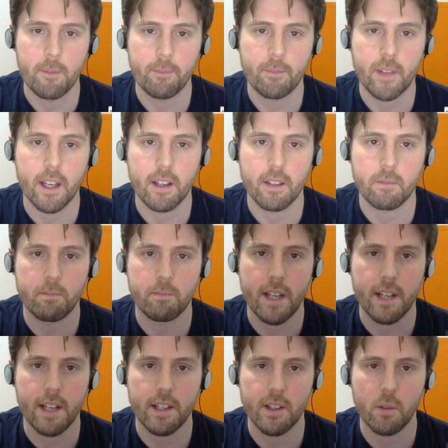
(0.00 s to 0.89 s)

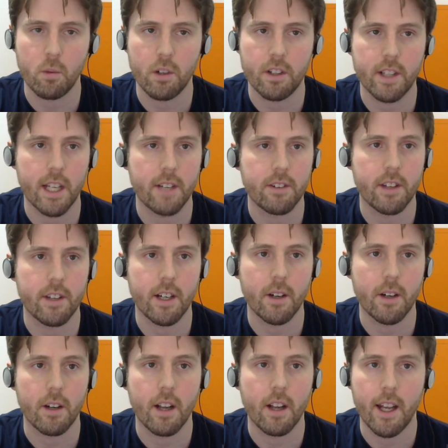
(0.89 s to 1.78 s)
getting the word out
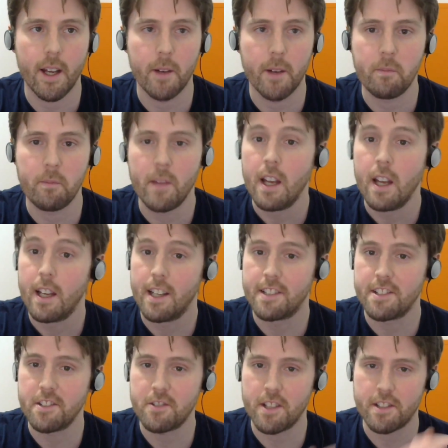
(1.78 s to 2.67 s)
there.
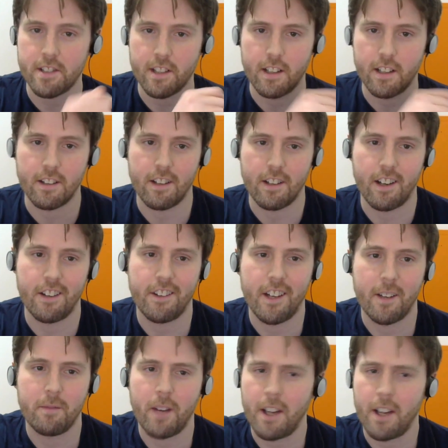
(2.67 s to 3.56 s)
It's interesting on
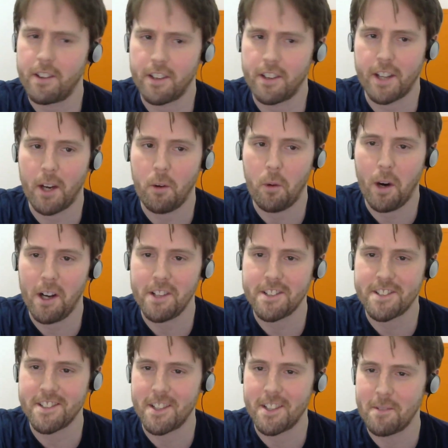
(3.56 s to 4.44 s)
that. I thought that
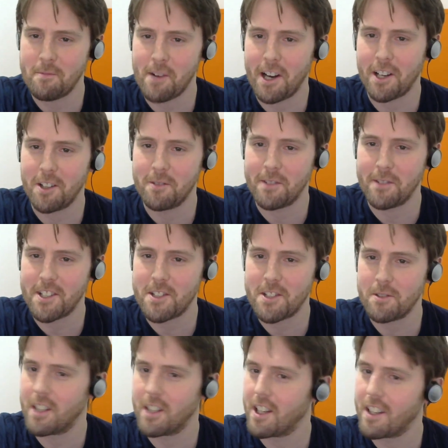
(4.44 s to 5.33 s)
was Umbraco
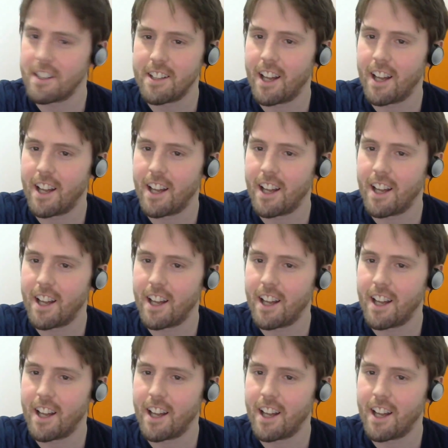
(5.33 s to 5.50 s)
virtual.